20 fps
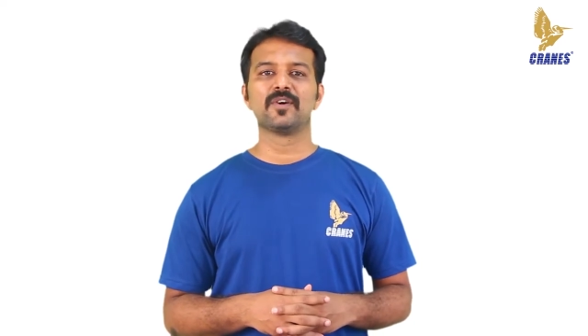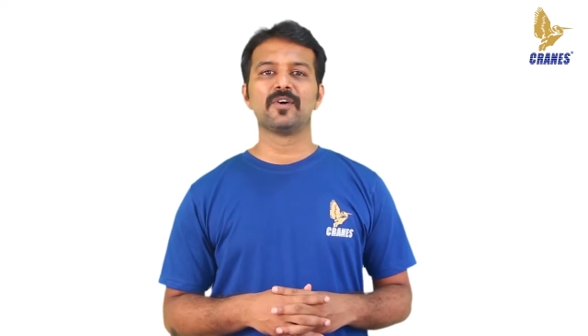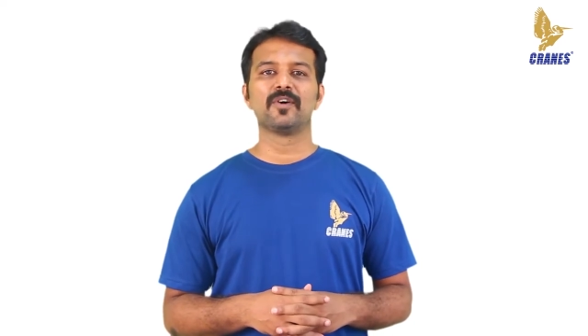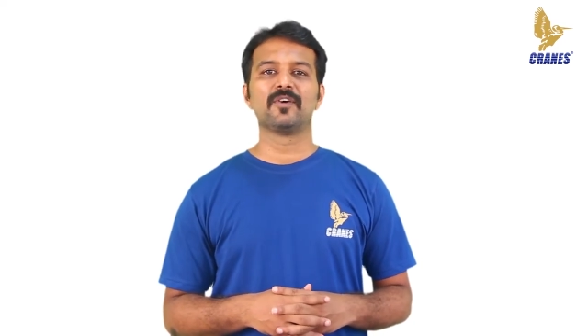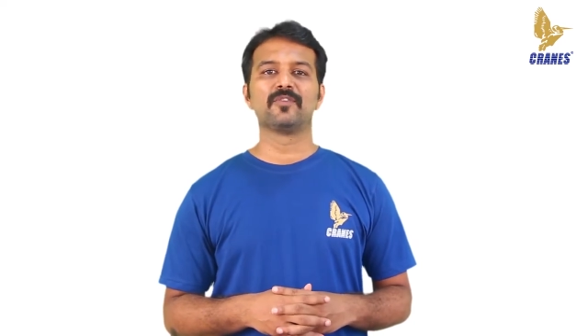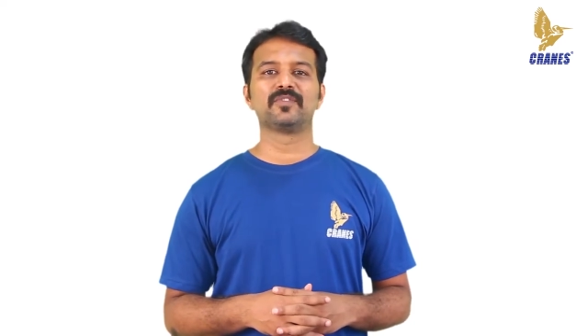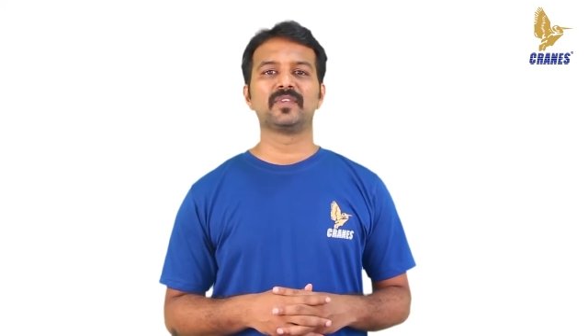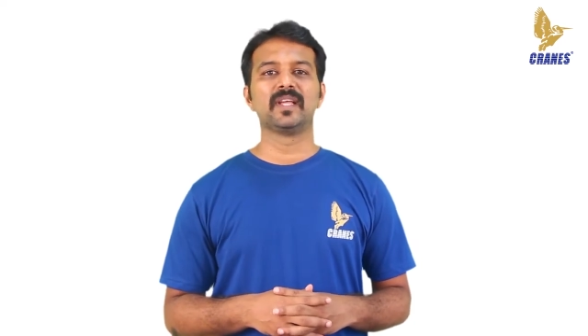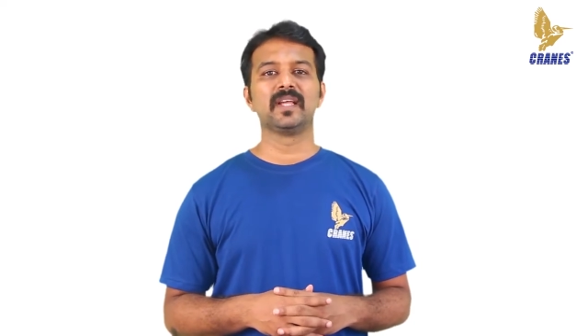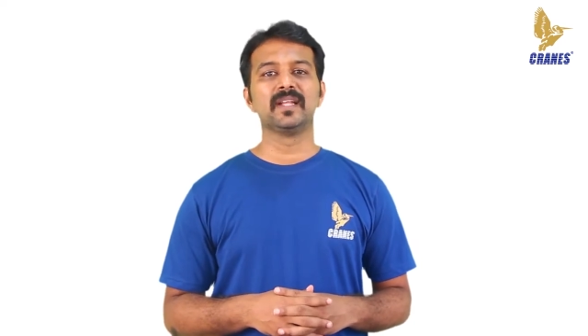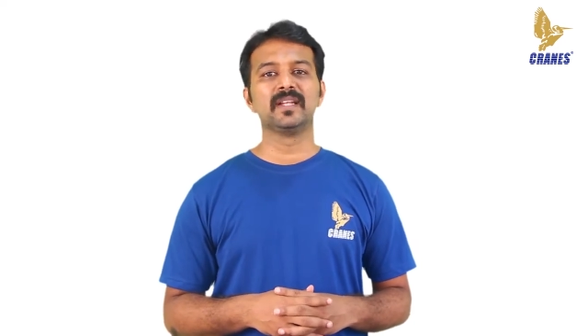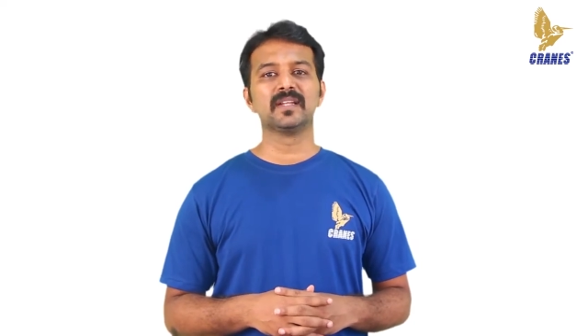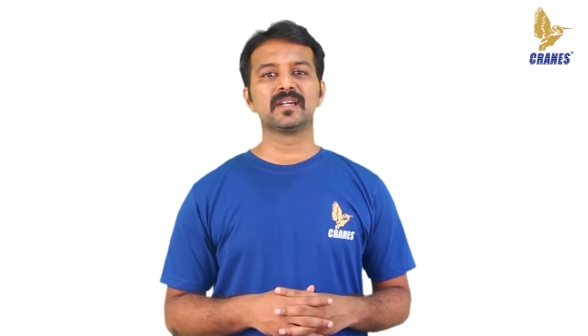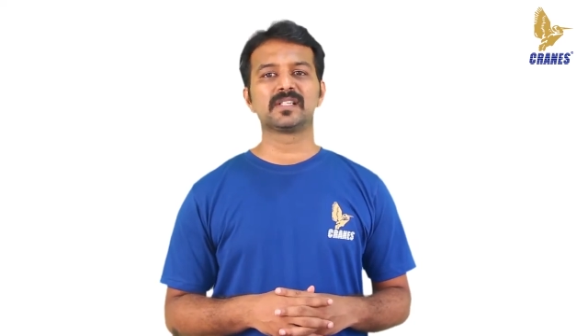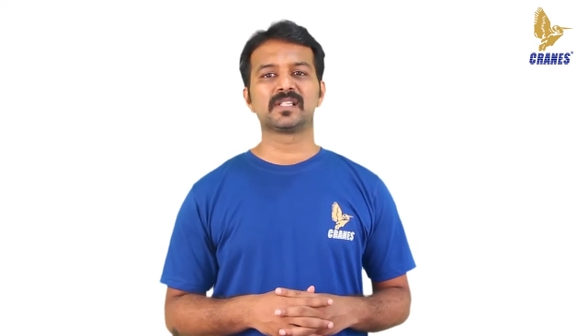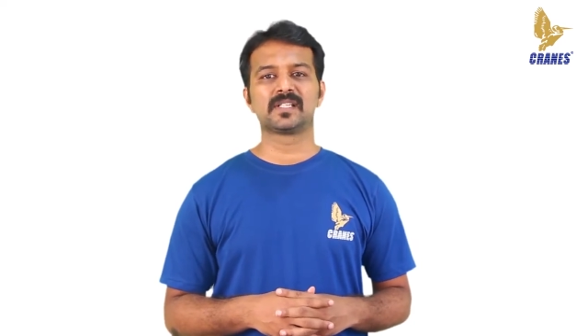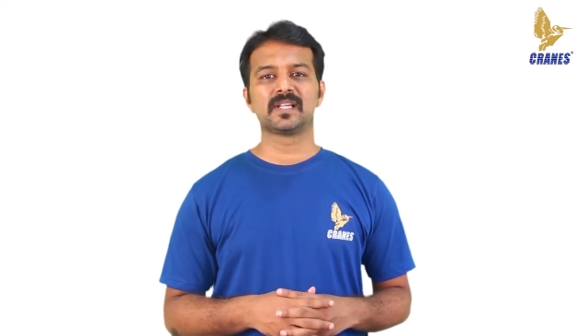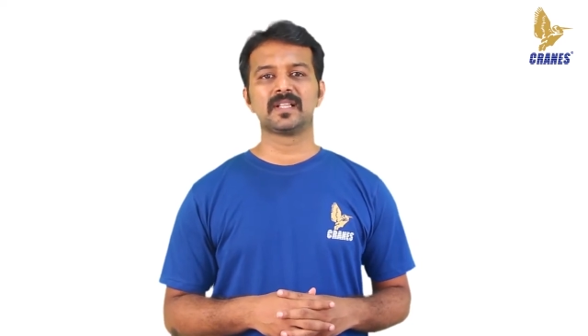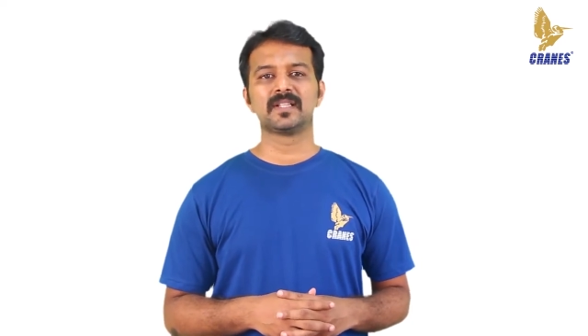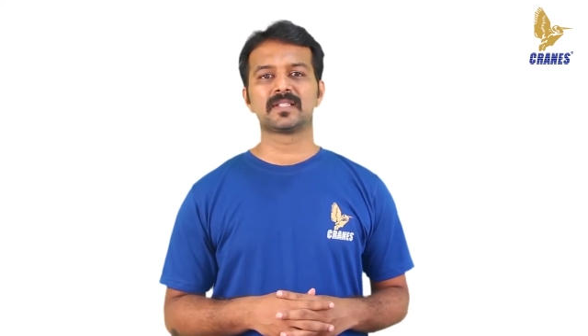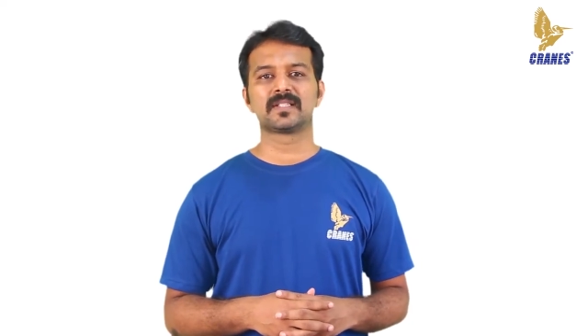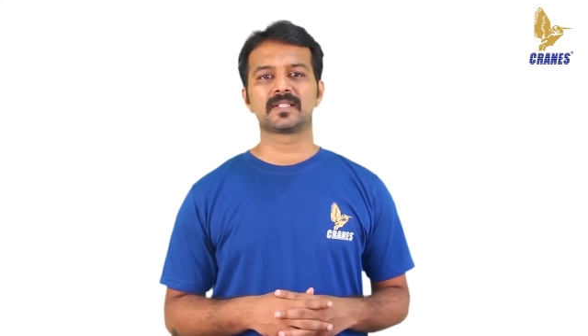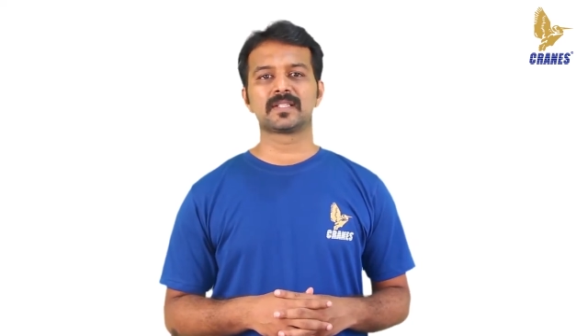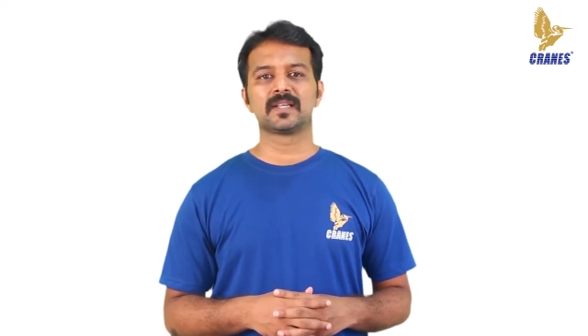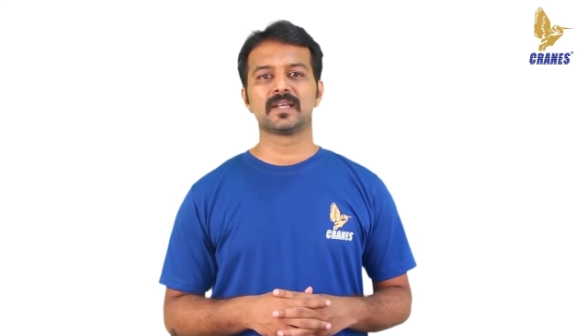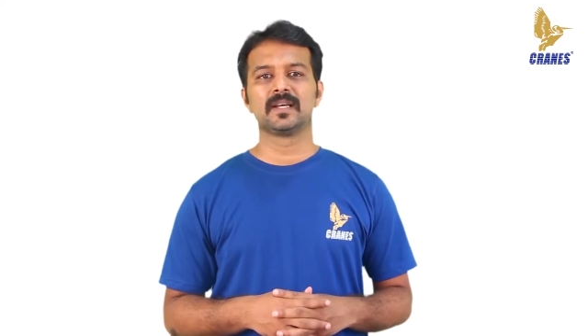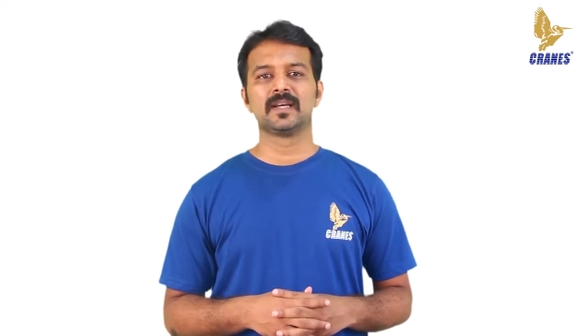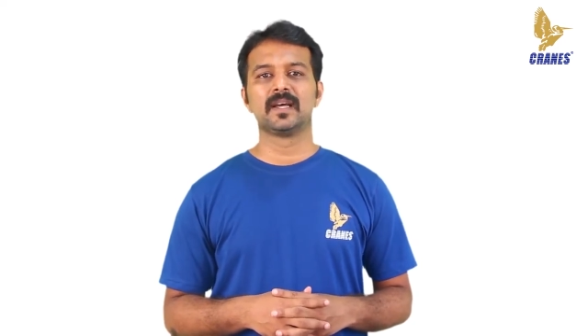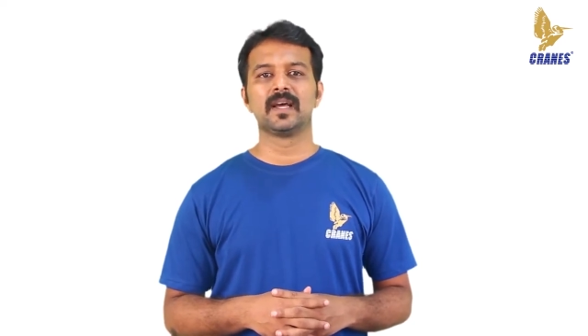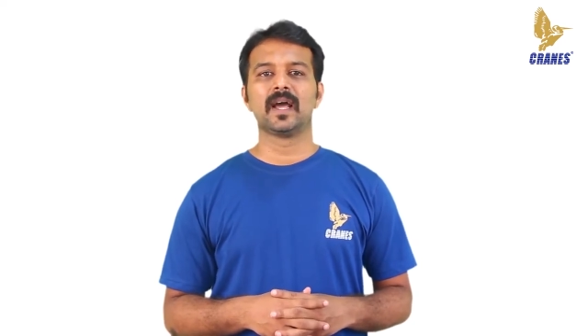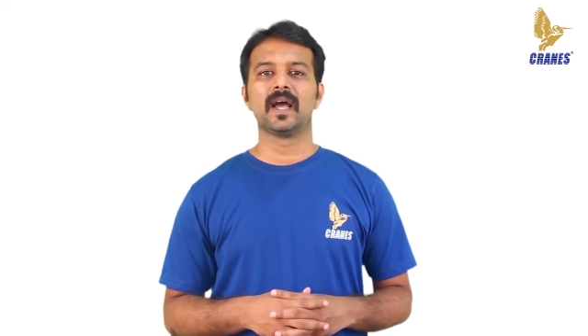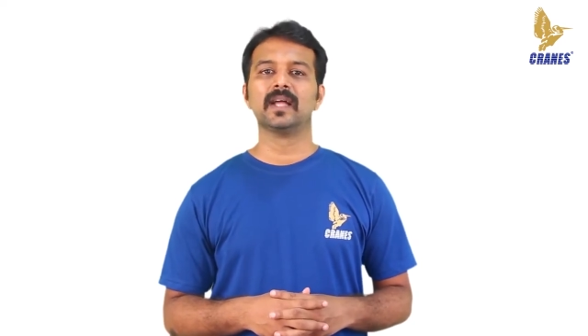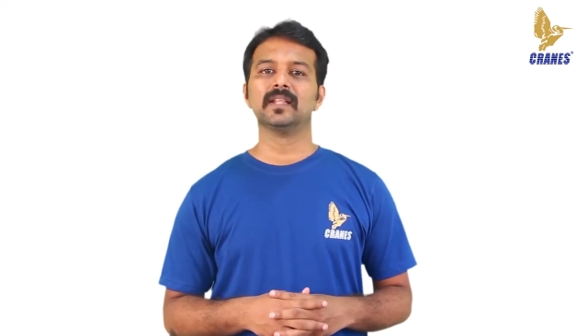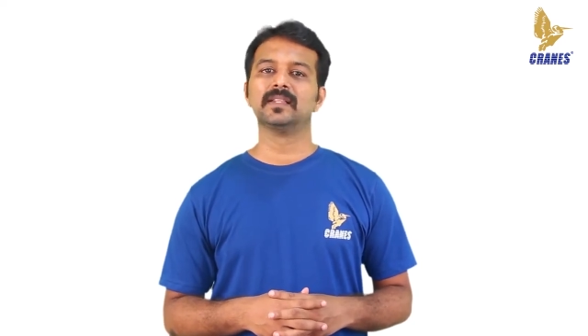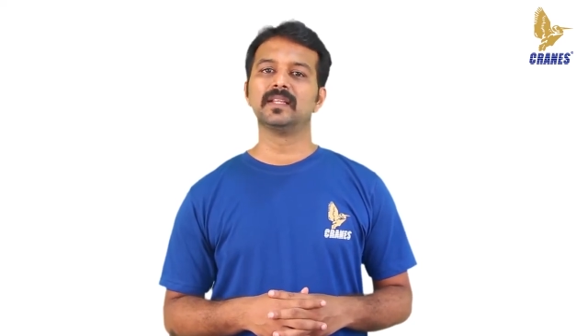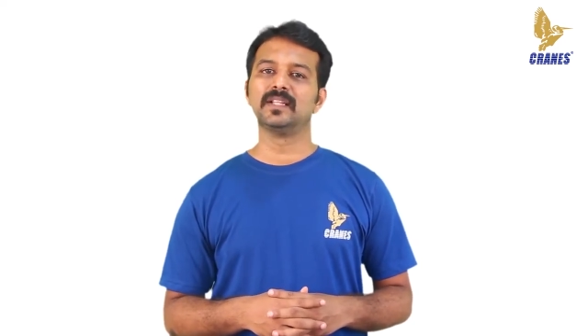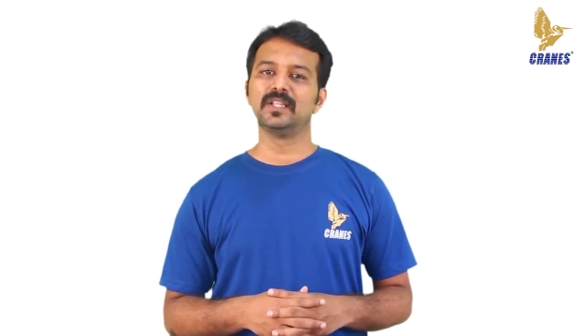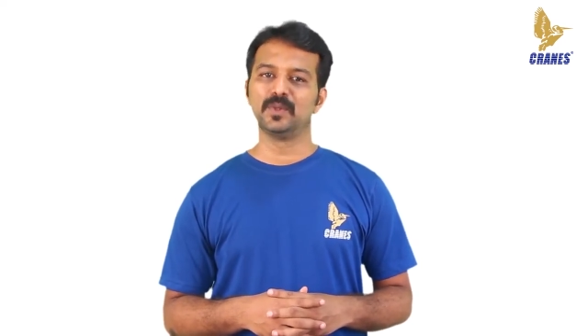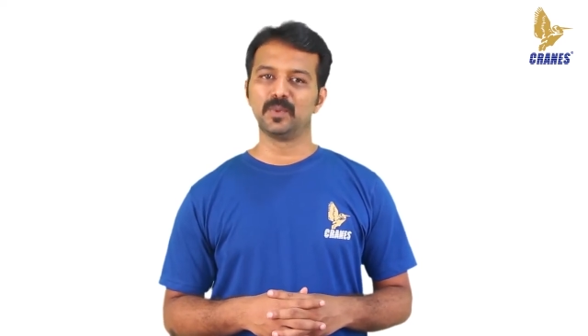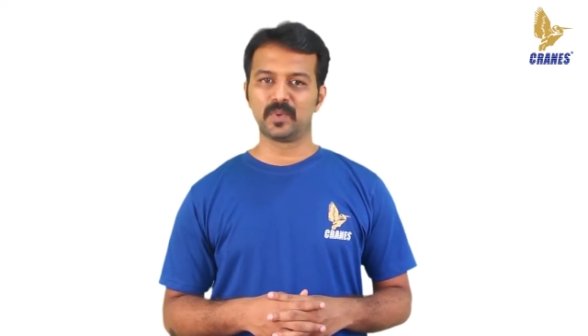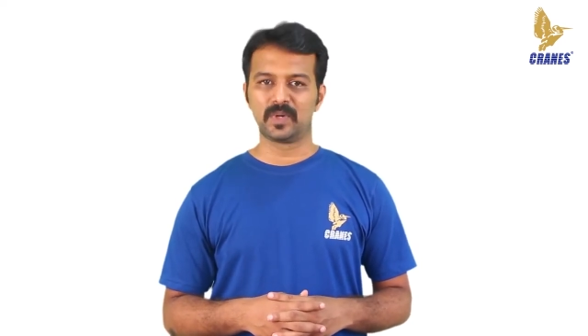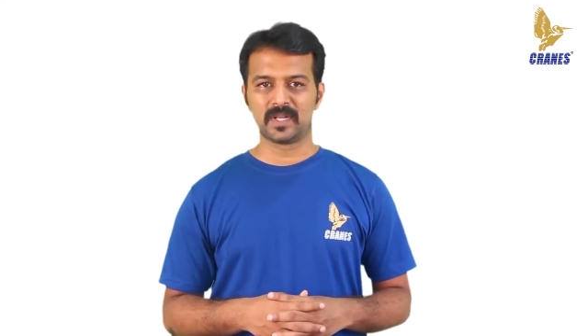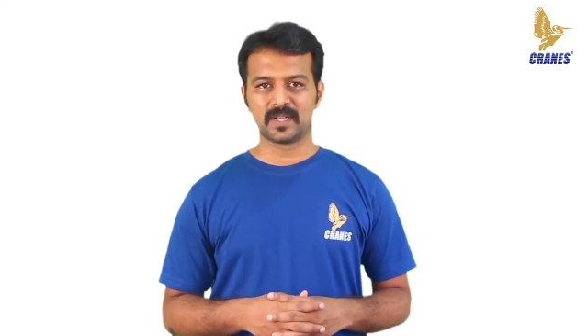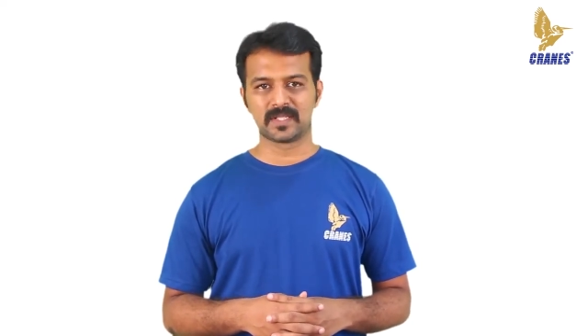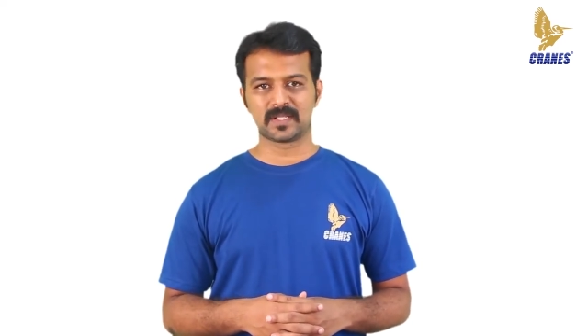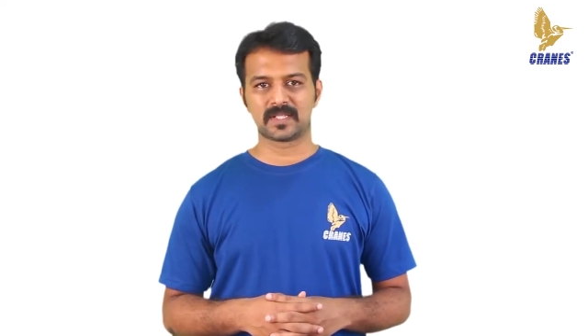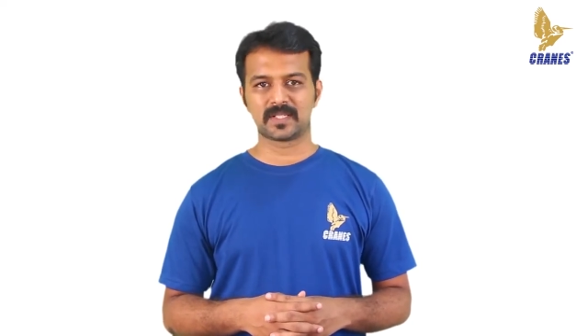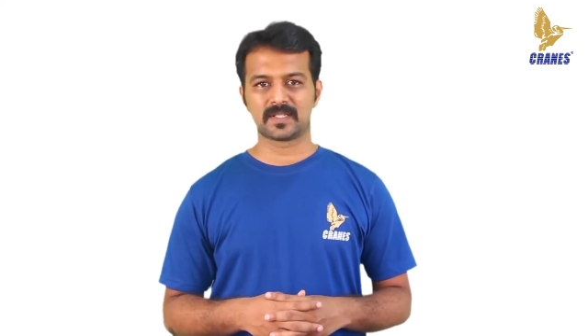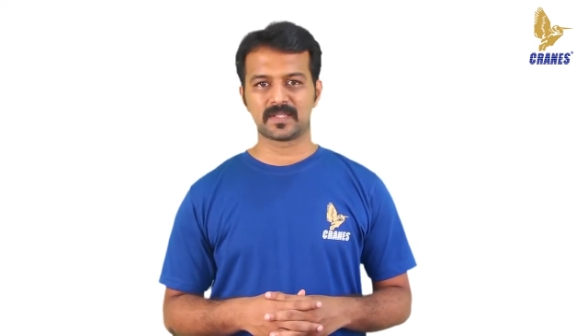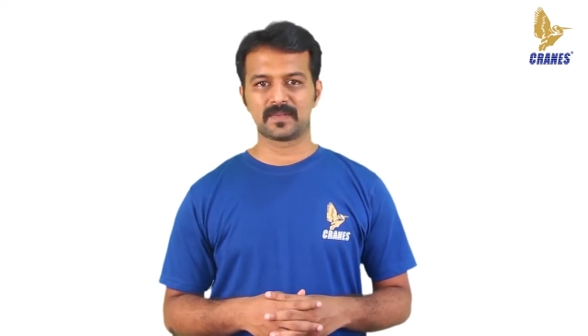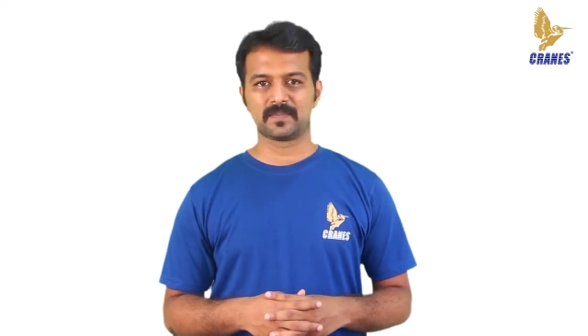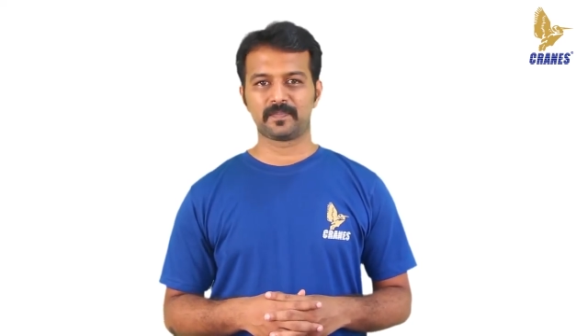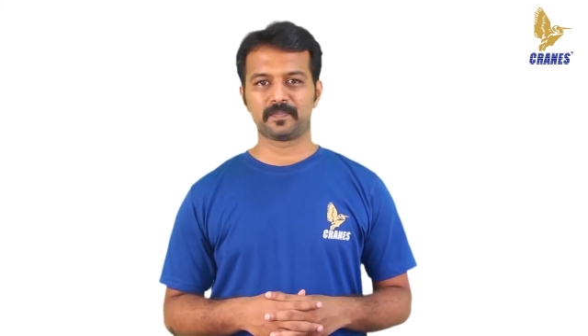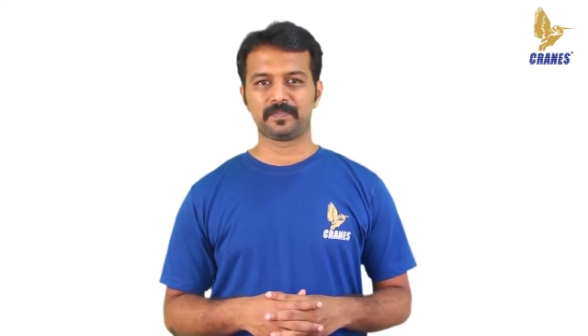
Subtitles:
of the inner shells and the nucleus.